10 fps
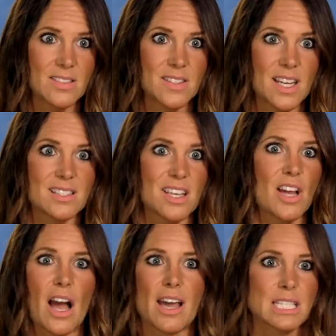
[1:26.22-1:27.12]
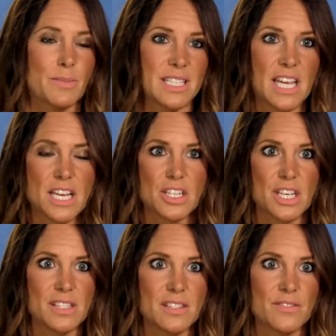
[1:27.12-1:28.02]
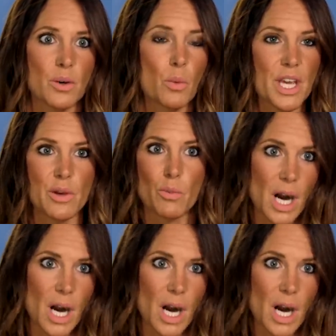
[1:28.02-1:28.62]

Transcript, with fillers: You set such high expectations for what you